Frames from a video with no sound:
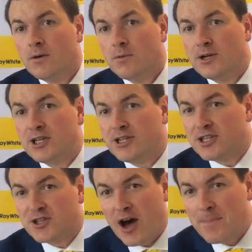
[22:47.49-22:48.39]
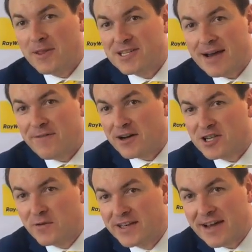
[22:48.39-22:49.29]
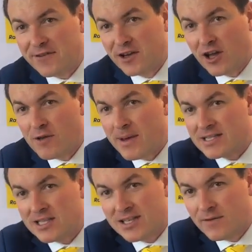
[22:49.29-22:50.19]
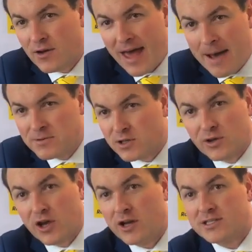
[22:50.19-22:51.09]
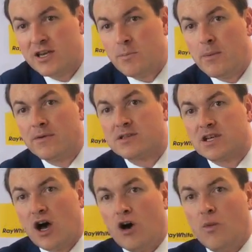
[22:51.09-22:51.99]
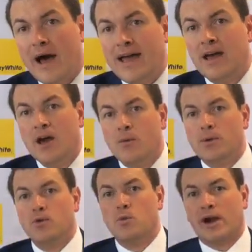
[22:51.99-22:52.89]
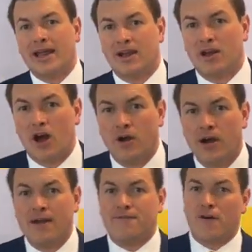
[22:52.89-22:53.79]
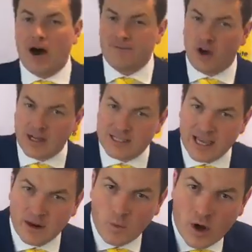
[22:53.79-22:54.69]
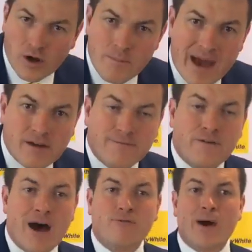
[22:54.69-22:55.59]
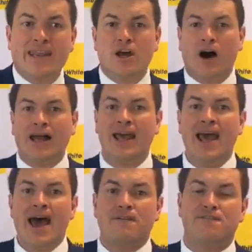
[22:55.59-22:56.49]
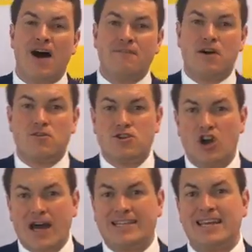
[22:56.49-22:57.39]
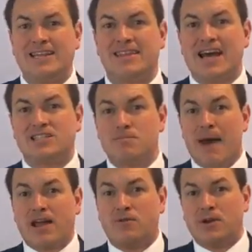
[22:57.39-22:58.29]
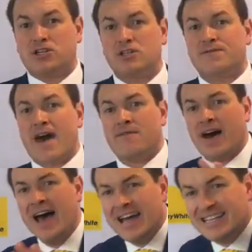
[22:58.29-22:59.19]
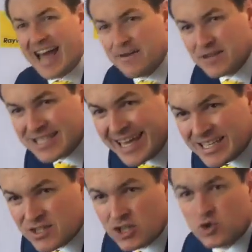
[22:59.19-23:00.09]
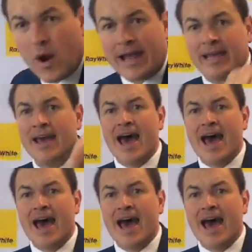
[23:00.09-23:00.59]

Richard, just type in the chat function. We definitely got your best. Just giving you the absolute courtesy. You've been with us the whole way. We wouldn't want to let it go. At 519 and welcome back at 519. At 519,000 back in Richard's favour. Davis hits the 20.